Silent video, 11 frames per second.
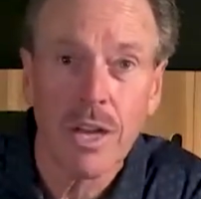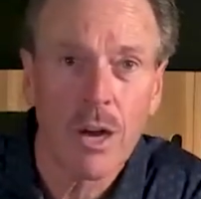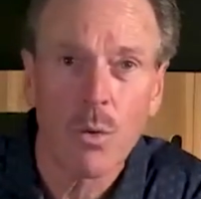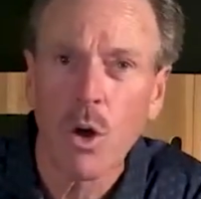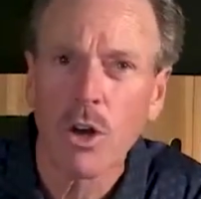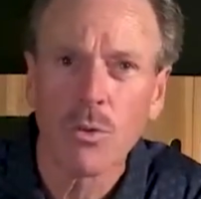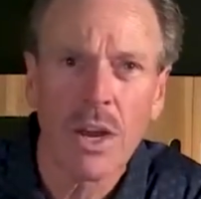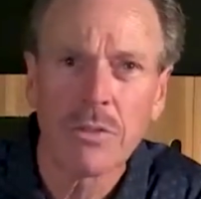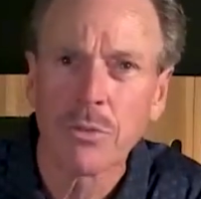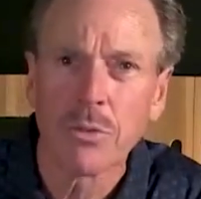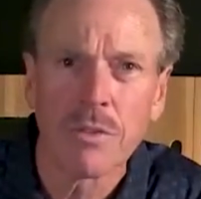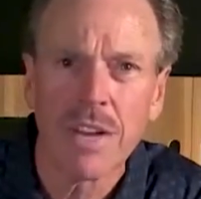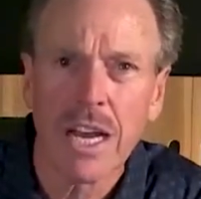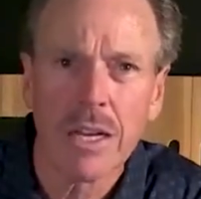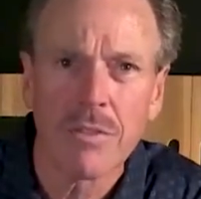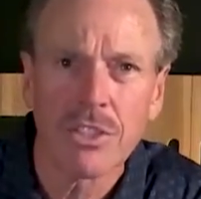I'll walk right through the
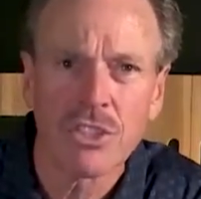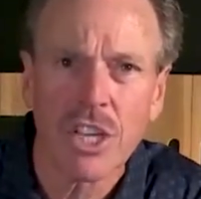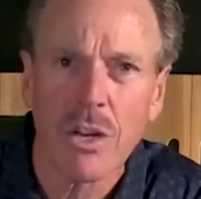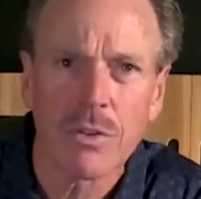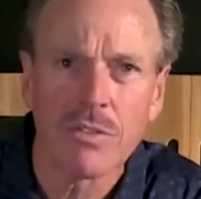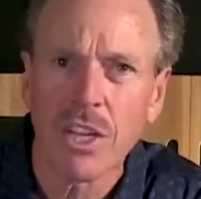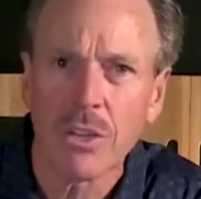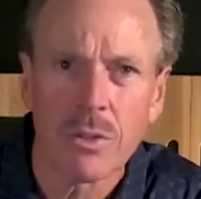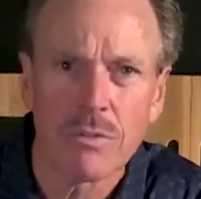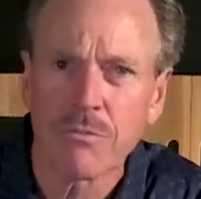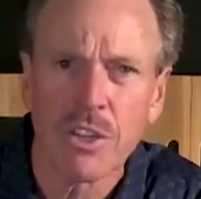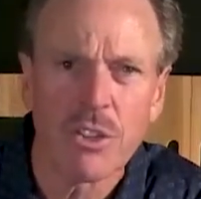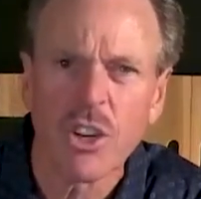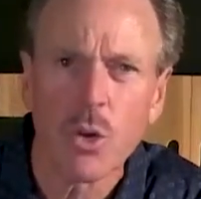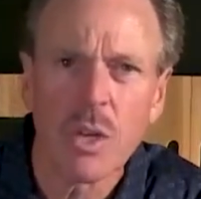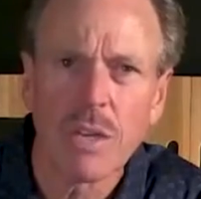valley of the shadow of death and fear
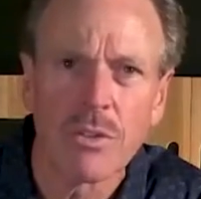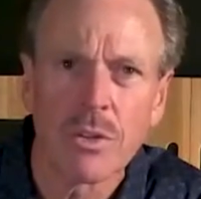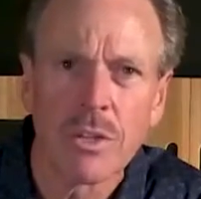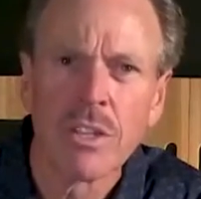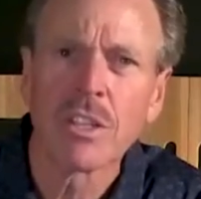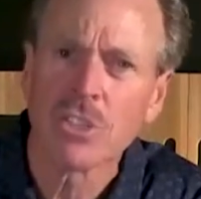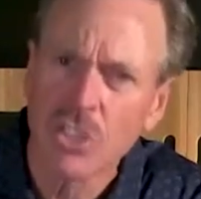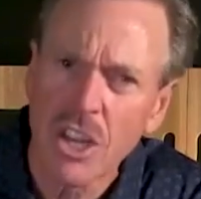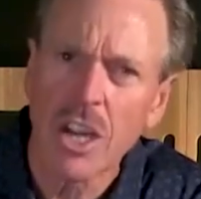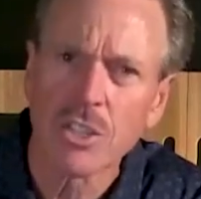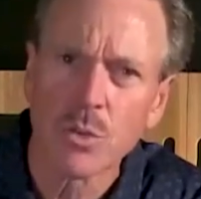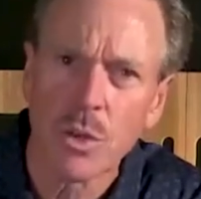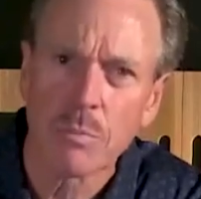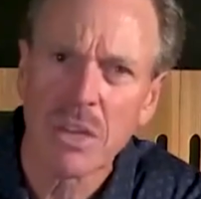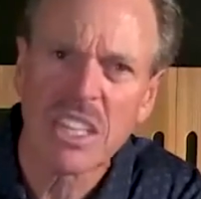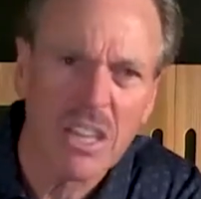no evil, because God's
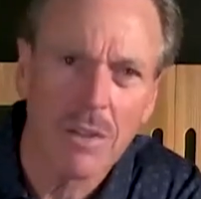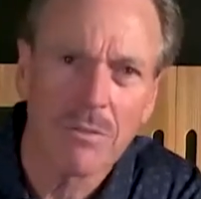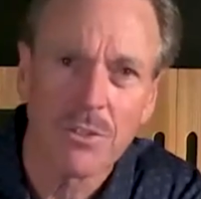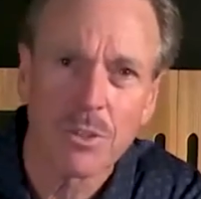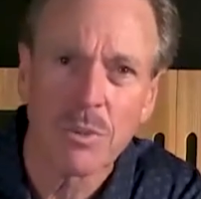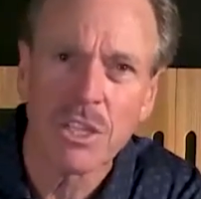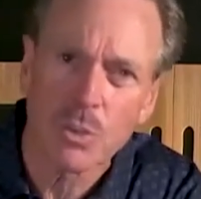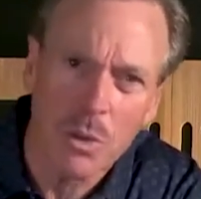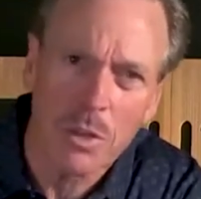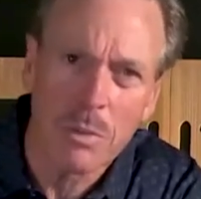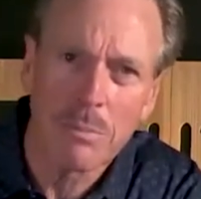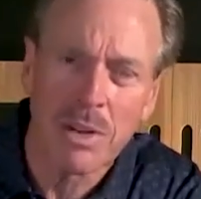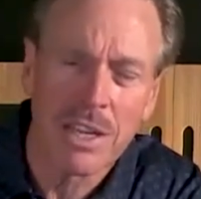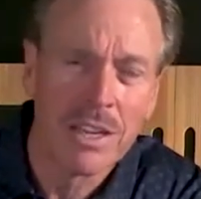with me. He comforts me. He's with me.